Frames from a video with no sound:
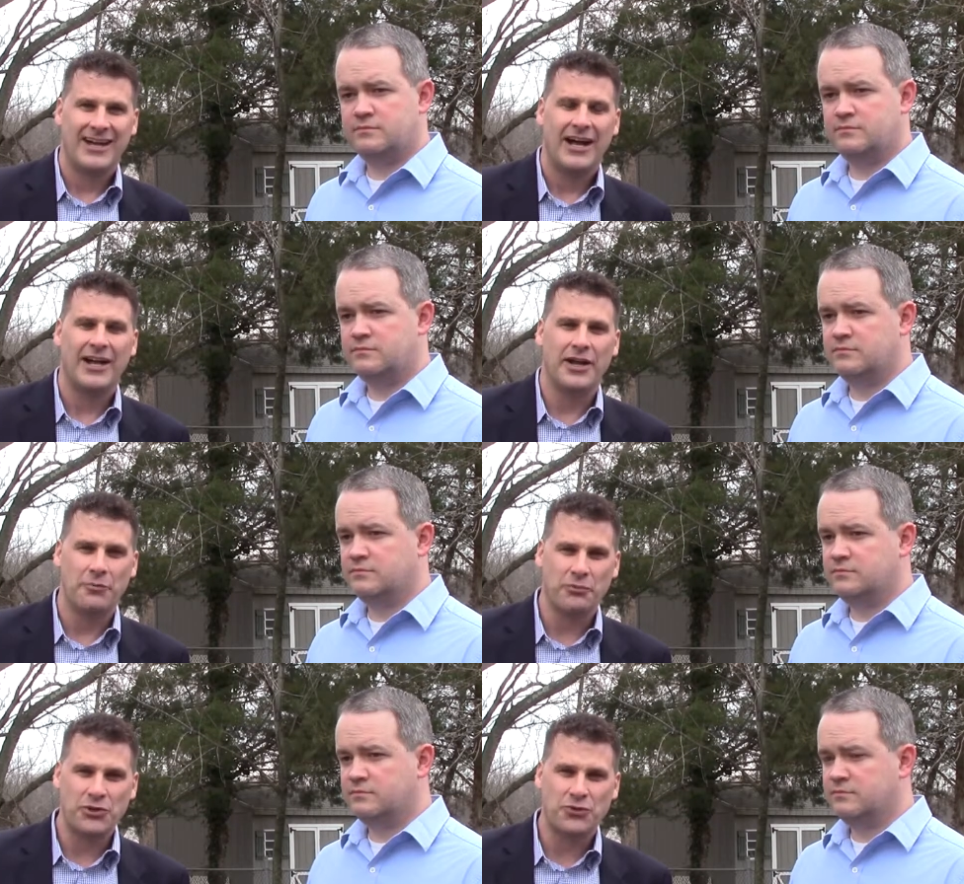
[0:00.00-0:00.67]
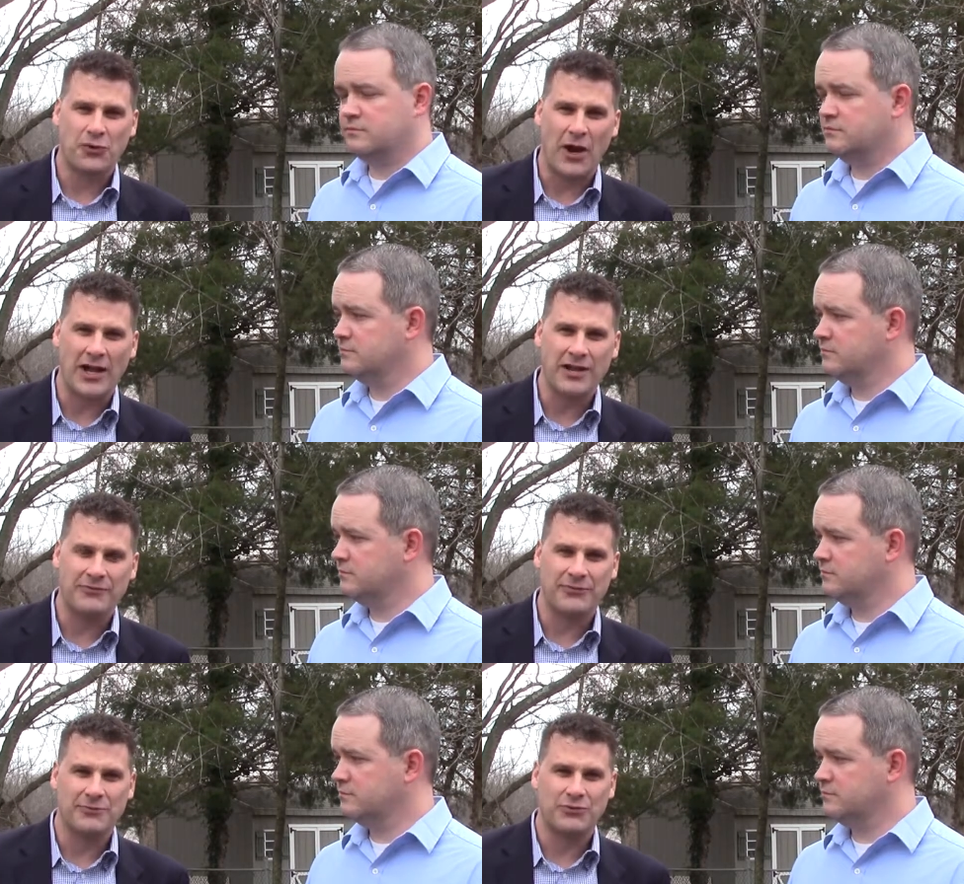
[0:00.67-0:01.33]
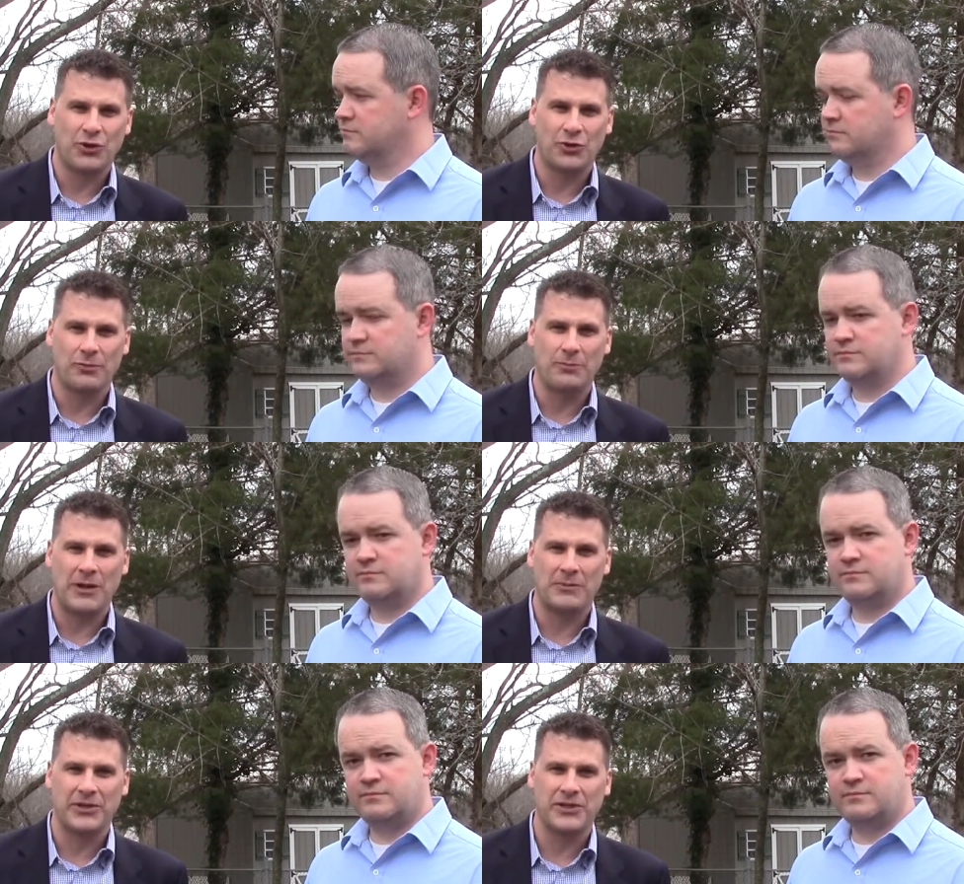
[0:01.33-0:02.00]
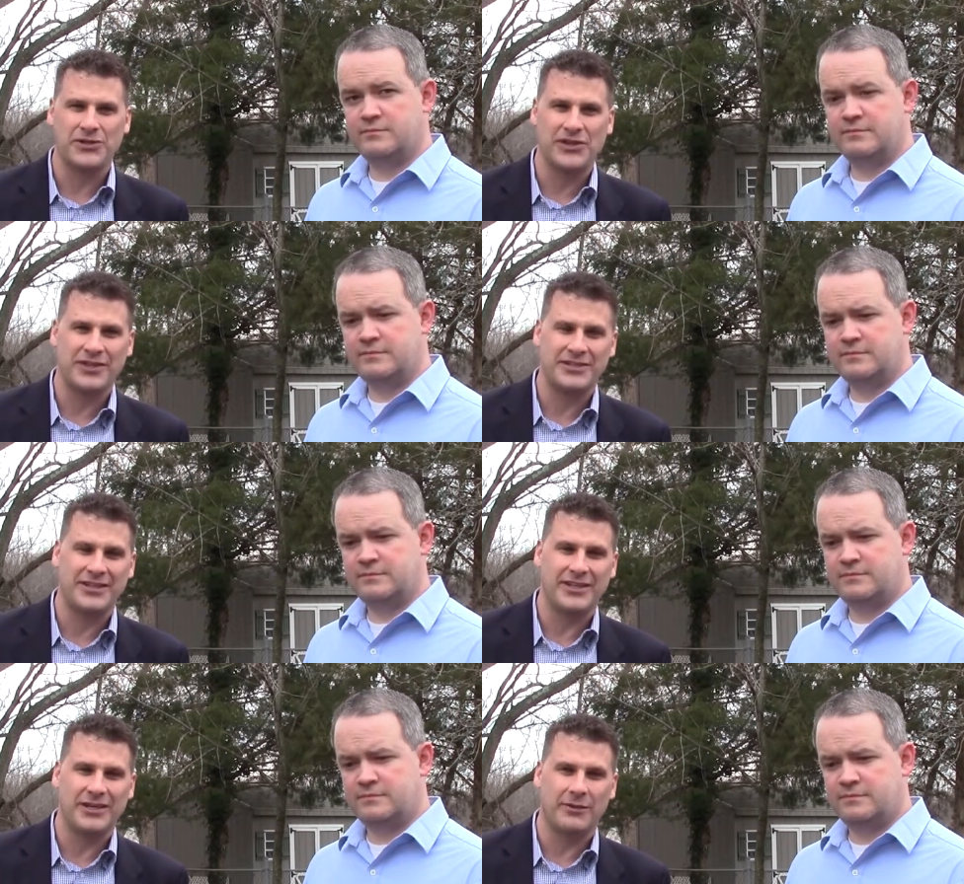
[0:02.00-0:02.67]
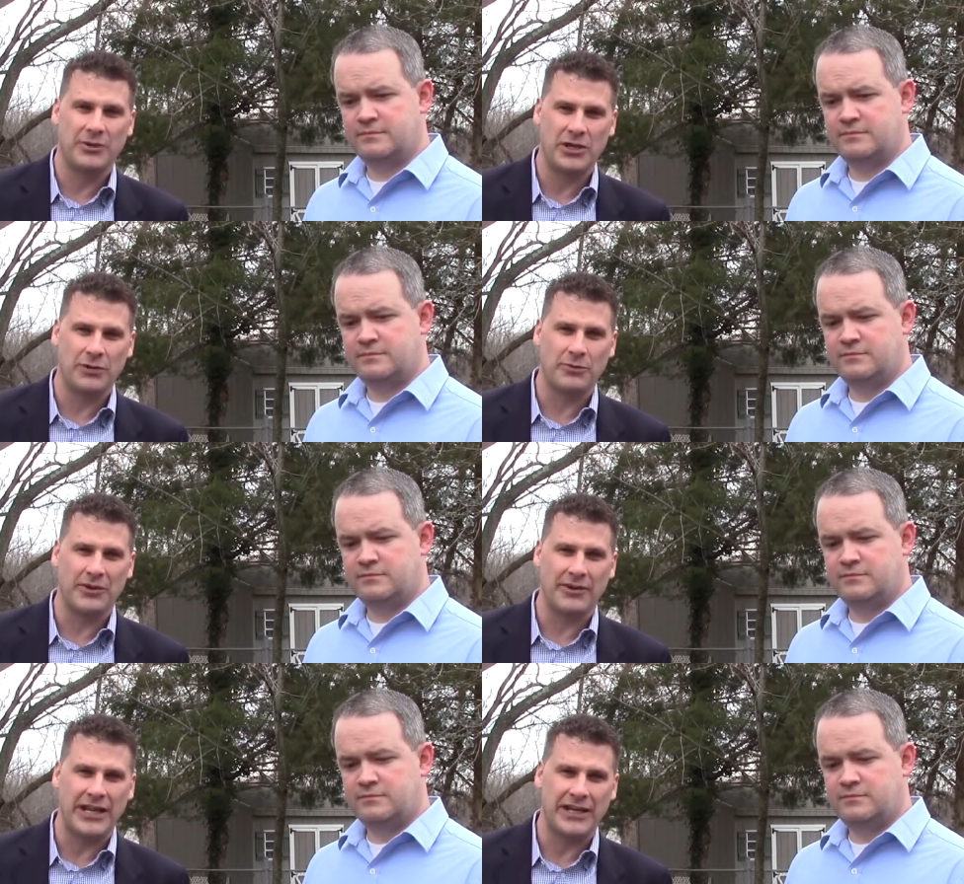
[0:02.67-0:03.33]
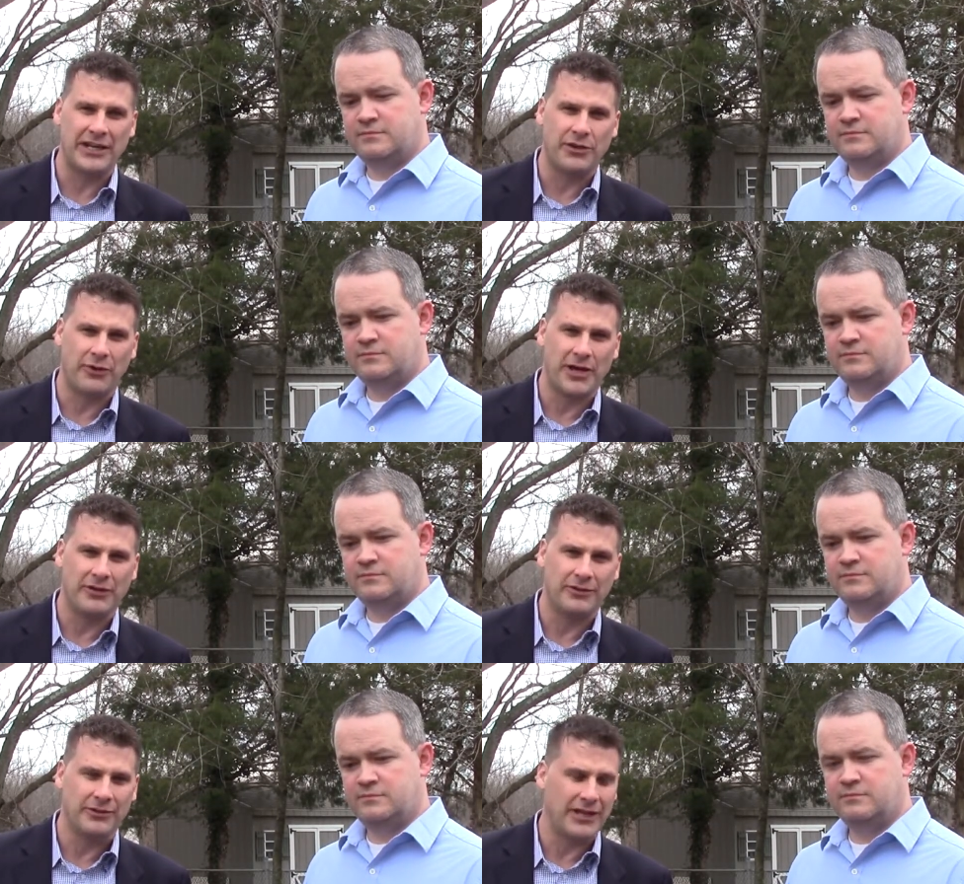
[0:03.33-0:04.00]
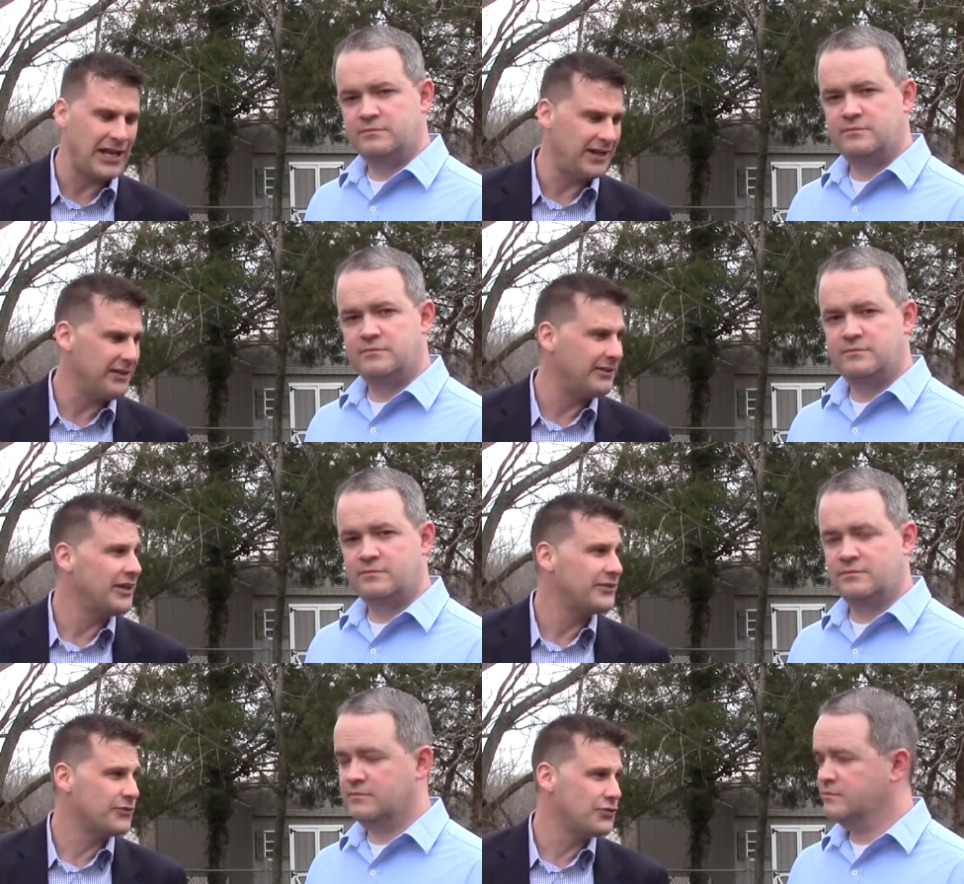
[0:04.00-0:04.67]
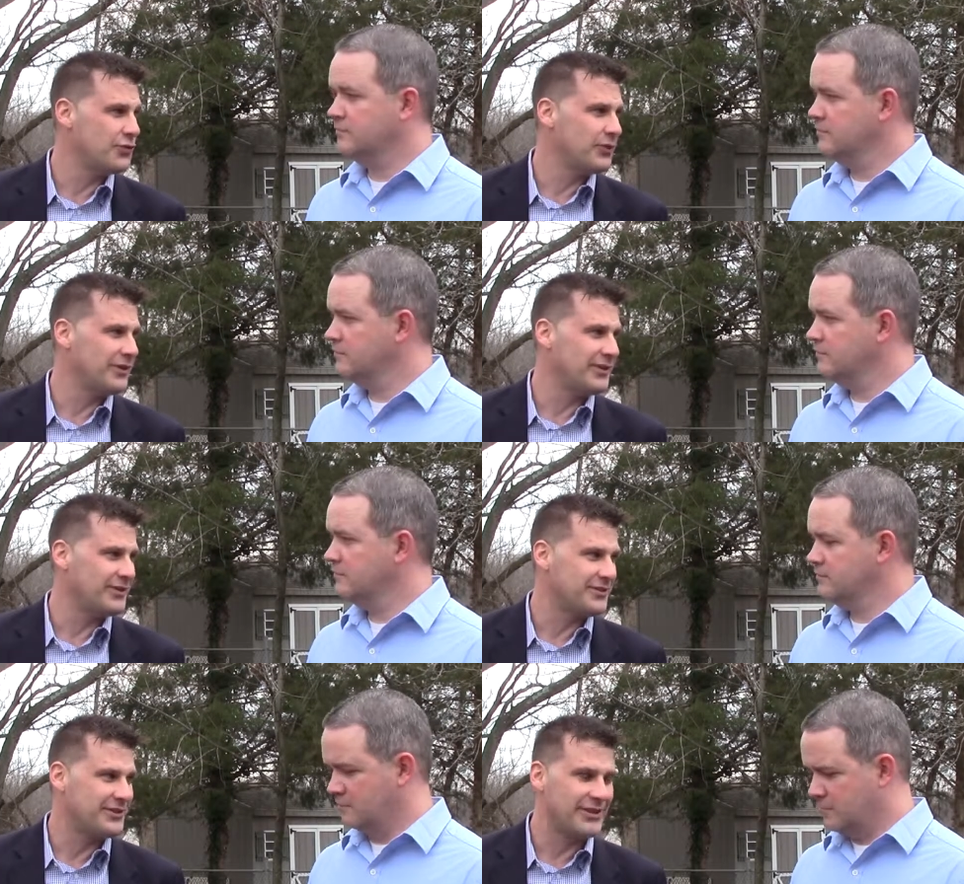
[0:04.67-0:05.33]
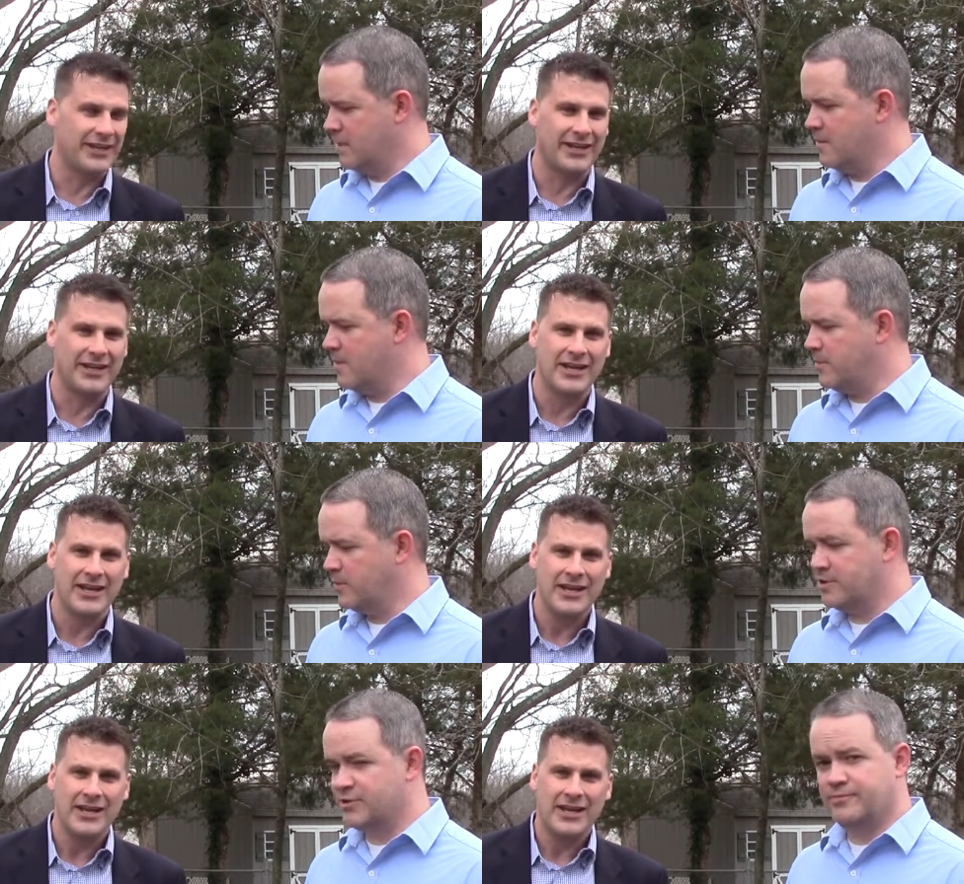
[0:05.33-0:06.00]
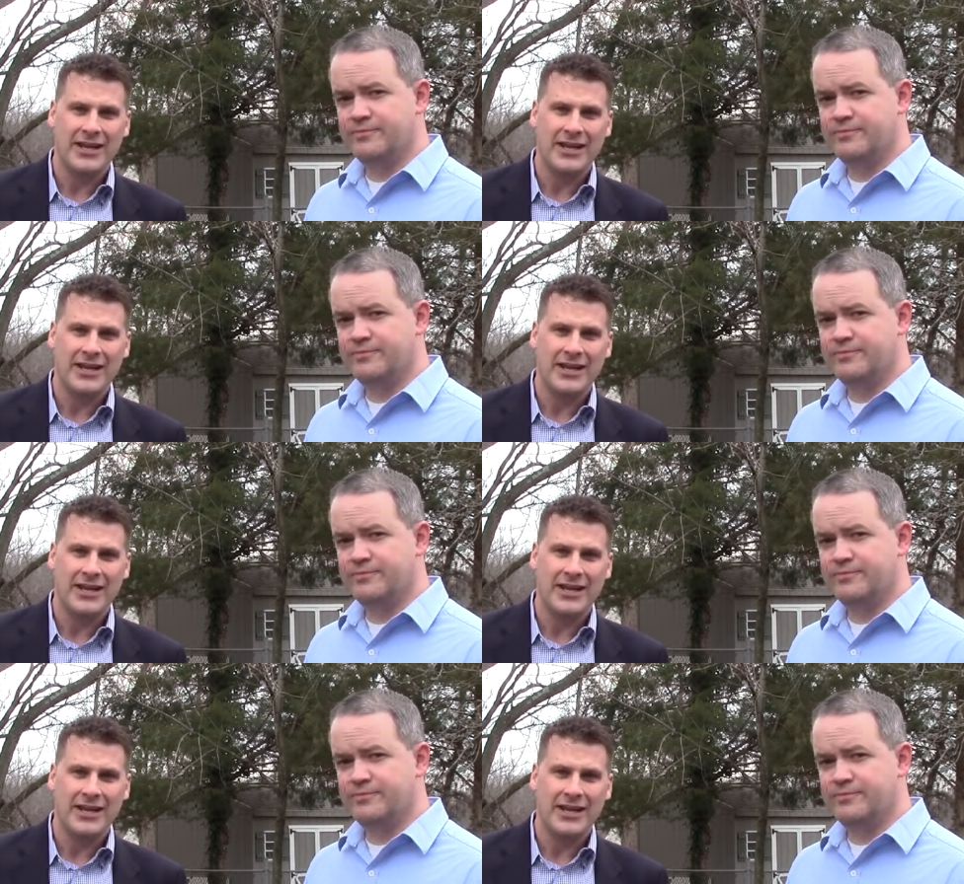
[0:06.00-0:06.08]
Speaker 1: Hi, I'm Rich Ryan from Total Public Adjusting. I'm here with Andy Gradle. Andy, thanks for joining us today. Yeah, my pleasure.